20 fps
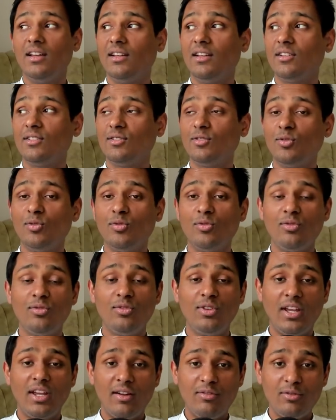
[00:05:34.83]
So
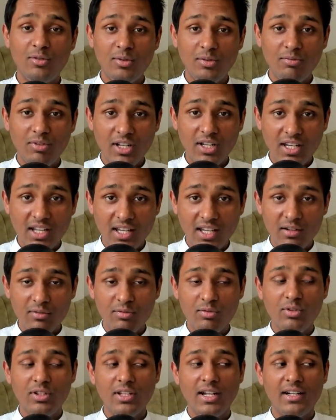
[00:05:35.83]
we have to be very
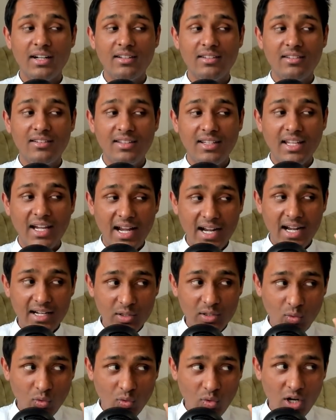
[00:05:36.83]
careful that
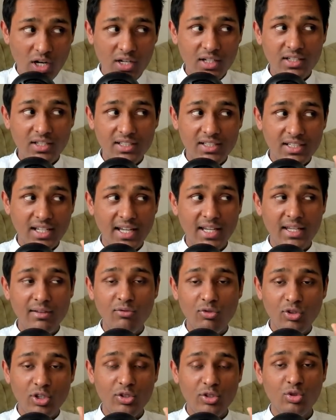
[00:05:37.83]
one time
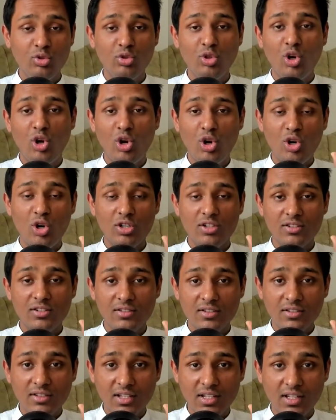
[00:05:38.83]
we do not
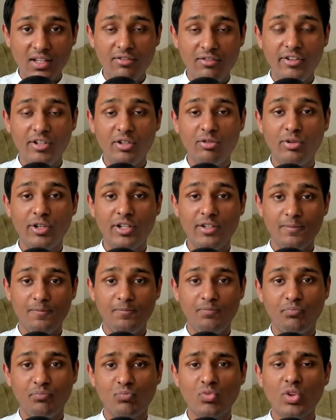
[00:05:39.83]
give into it.
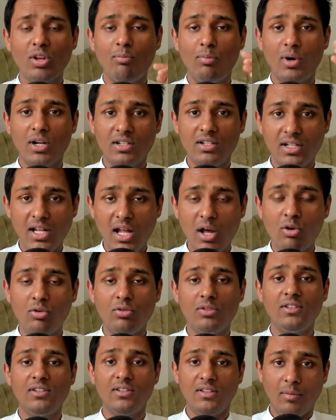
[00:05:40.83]
But now,
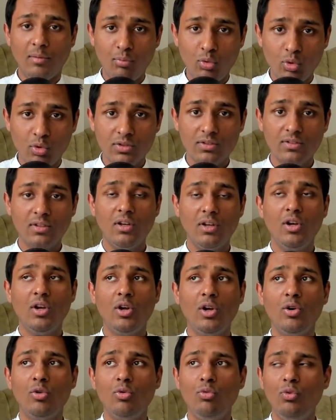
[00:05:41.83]
suppose
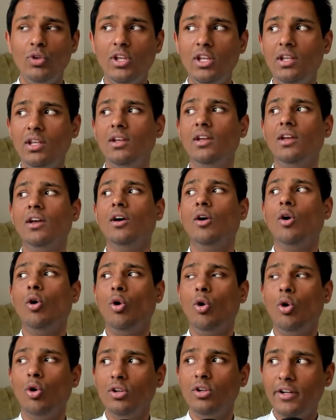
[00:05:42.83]
we
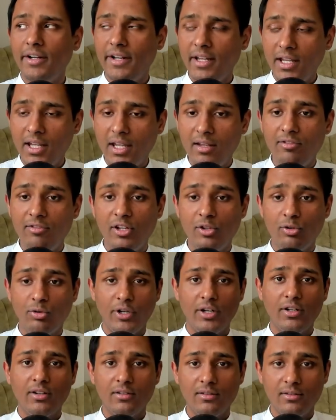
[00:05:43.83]
already gave into
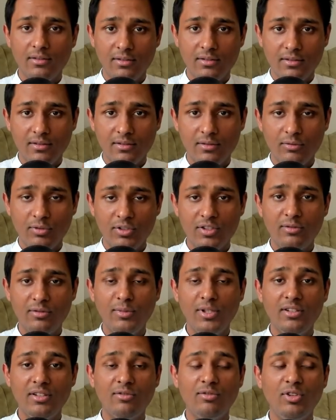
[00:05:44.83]
it, which
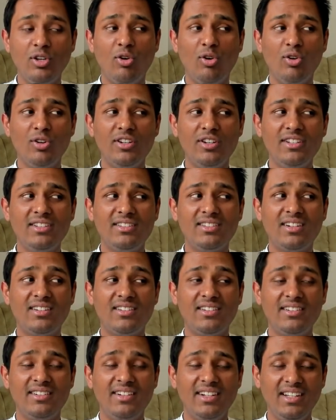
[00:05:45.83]
means we already
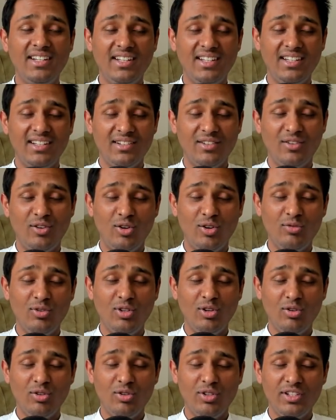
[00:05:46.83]
started drinking or we
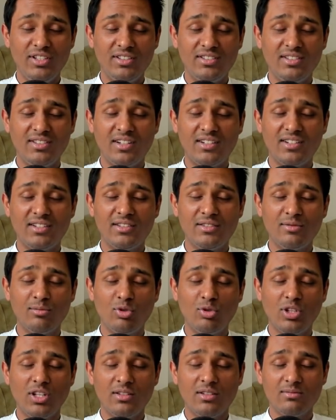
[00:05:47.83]
already started
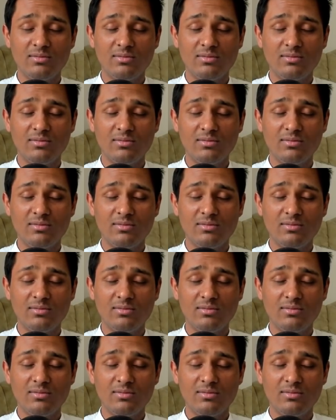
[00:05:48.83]
smoking.